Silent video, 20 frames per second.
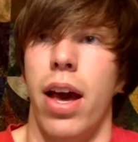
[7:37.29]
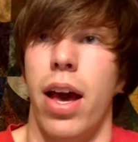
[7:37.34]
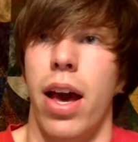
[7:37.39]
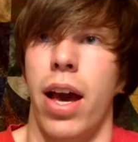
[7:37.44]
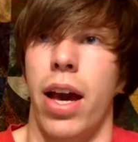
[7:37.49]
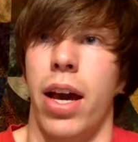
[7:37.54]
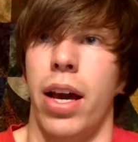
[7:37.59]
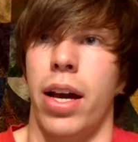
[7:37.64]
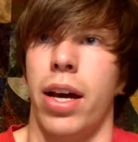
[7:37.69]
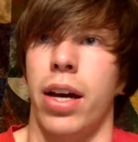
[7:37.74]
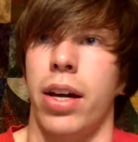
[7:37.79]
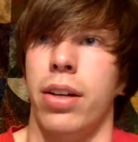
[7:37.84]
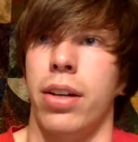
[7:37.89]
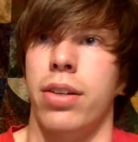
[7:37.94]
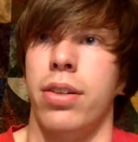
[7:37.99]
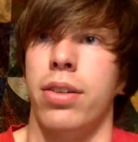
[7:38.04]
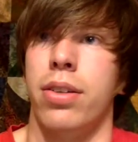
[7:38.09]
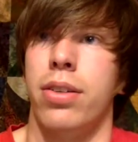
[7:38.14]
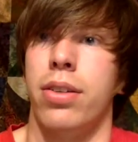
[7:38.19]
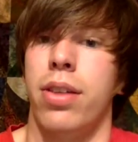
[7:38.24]

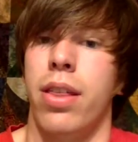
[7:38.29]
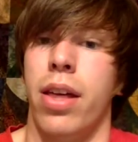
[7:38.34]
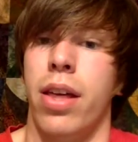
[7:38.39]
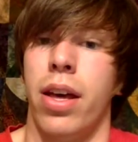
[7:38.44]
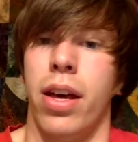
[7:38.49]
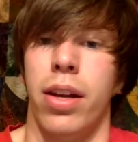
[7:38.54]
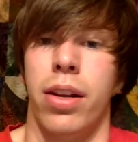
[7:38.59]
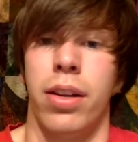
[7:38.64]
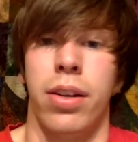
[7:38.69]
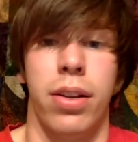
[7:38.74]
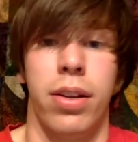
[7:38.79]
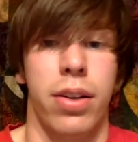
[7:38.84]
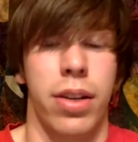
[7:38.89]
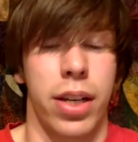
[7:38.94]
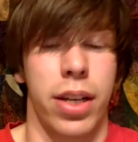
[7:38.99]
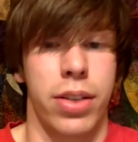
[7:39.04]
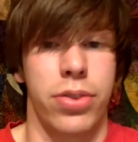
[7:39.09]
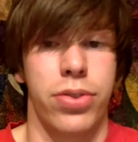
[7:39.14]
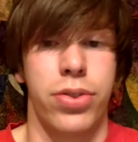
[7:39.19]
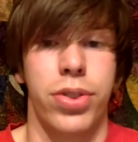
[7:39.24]
And then
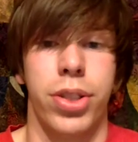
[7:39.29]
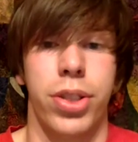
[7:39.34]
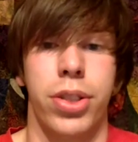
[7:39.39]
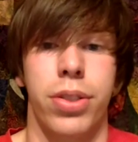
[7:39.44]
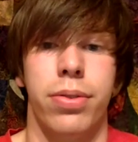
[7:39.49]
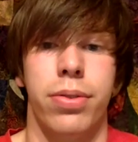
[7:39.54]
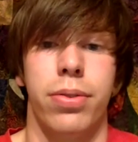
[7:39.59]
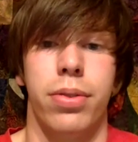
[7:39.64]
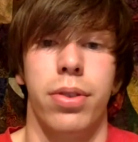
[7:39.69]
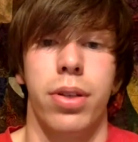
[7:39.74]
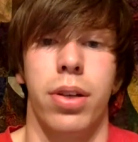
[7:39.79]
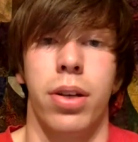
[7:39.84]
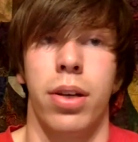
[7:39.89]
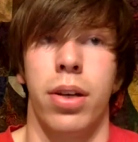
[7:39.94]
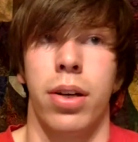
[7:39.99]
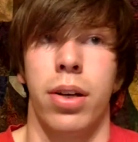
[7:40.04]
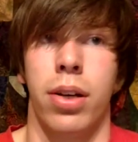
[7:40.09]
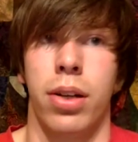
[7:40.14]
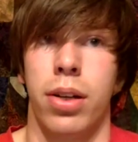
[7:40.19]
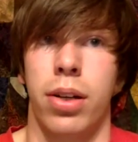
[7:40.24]
next year,
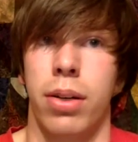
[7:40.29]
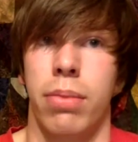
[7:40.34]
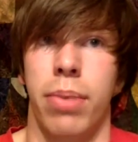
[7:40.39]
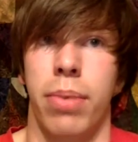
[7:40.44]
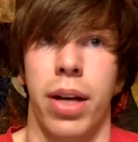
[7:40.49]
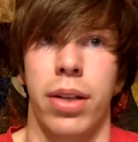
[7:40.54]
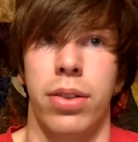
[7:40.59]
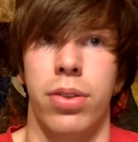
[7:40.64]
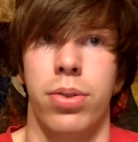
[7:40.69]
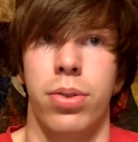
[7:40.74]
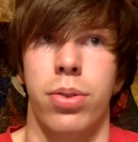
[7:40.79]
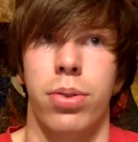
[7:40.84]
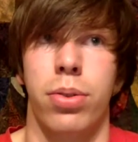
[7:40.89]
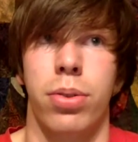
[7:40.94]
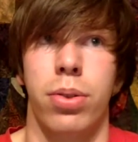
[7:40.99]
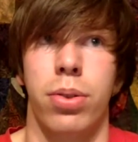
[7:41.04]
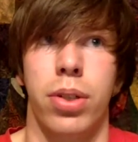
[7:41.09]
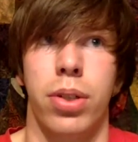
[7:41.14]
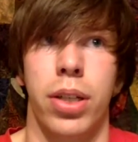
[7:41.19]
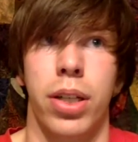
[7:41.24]
come back to
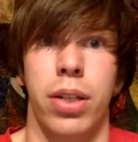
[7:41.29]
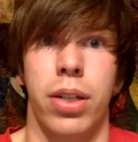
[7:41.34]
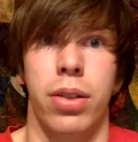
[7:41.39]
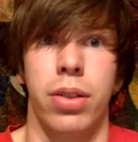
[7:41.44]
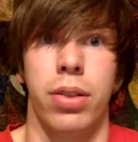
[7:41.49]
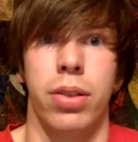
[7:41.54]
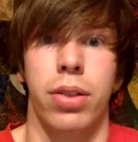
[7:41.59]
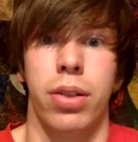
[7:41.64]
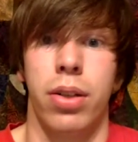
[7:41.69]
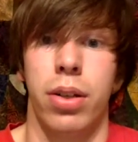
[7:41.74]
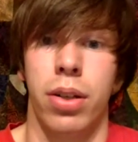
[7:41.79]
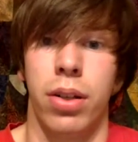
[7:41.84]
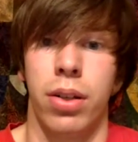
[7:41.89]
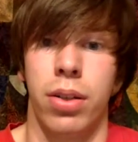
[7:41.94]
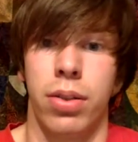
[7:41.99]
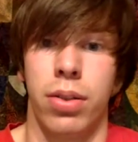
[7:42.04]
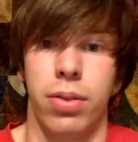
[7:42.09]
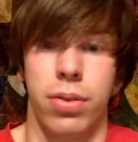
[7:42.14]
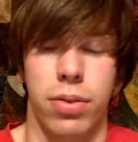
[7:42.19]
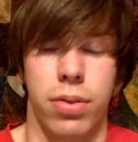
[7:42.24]
school and
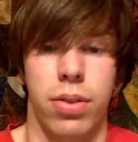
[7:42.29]
I'll